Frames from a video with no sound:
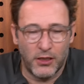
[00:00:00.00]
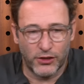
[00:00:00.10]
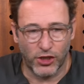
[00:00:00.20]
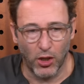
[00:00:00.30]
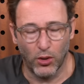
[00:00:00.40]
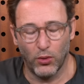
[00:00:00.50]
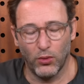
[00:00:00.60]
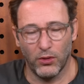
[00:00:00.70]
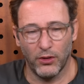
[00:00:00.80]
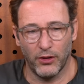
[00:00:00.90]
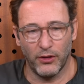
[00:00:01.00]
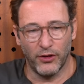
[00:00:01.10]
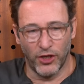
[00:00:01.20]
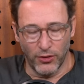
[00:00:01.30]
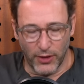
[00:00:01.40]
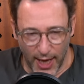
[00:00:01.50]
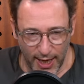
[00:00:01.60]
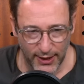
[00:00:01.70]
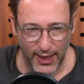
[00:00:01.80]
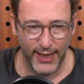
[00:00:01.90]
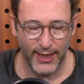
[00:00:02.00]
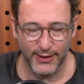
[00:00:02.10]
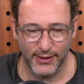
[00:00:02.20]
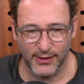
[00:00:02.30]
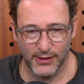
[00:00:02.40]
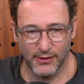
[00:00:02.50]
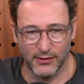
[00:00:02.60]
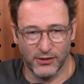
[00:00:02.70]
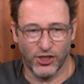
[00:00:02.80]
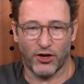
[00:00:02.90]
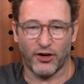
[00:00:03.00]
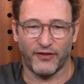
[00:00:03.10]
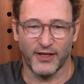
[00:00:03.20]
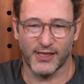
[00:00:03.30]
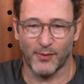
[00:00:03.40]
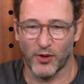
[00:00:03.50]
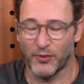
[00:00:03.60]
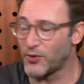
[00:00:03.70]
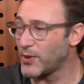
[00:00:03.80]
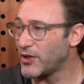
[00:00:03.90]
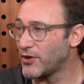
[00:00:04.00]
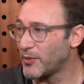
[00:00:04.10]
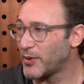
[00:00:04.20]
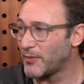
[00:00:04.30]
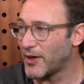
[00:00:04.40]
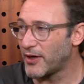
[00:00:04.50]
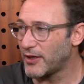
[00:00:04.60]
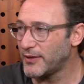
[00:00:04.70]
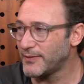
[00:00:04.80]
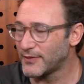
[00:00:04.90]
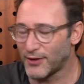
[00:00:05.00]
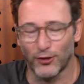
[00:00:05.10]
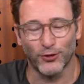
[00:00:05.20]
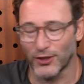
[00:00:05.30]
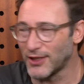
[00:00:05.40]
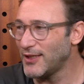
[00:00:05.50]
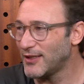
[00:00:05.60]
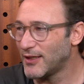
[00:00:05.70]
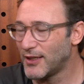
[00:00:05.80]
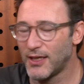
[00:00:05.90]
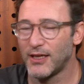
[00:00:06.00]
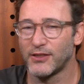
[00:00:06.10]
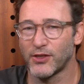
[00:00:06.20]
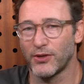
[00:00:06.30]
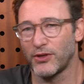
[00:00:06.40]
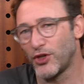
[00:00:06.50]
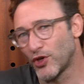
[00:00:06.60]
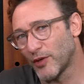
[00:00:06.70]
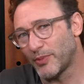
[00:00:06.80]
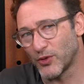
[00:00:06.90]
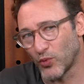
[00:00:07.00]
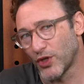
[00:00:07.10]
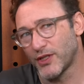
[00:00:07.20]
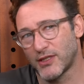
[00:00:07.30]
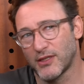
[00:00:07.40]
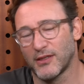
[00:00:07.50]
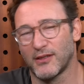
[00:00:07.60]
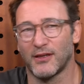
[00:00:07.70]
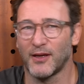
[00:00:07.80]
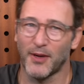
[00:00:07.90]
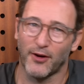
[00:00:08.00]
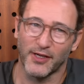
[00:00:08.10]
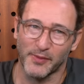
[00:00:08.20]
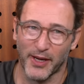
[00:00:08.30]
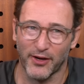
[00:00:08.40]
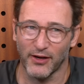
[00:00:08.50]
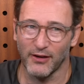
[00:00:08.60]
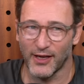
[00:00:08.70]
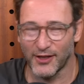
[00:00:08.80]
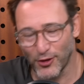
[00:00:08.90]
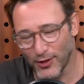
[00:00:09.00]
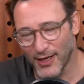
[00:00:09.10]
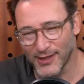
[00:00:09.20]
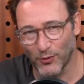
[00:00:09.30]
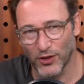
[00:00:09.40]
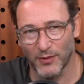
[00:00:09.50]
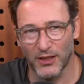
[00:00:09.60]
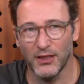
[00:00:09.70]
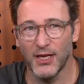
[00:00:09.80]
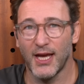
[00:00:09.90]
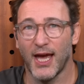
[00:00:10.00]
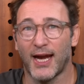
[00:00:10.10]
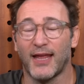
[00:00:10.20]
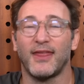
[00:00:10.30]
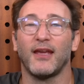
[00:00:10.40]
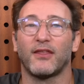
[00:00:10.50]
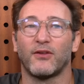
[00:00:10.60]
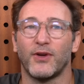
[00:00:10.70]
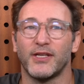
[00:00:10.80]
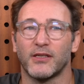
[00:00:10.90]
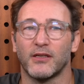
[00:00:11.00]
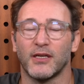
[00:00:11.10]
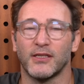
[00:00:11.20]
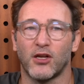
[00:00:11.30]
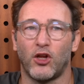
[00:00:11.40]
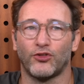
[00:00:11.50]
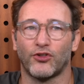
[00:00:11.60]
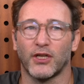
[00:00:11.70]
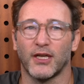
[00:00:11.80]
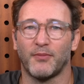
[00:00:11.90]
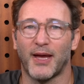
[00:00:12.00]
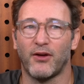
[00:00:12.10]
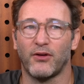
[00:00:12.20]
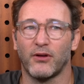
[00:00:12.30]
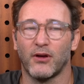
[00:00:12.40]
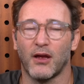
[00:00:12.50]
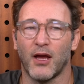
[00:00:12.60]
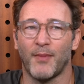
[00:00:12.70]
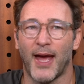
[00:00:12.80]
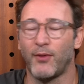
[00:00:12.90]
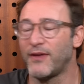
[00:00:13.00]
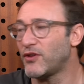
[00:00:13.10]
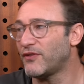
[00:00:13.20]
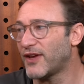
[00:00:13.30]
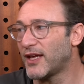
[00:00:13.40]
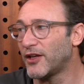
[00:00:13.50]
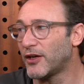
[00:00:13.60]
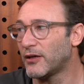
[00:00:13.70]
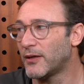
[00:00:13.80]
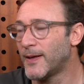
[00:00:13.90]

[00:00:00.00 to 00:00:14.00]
So the UK, like its geography, is somewhere between Europe and America culturally. So Europe is worse, America's better, and UK is somewhere in the middle. And I think the reason is culturally about how we view failure.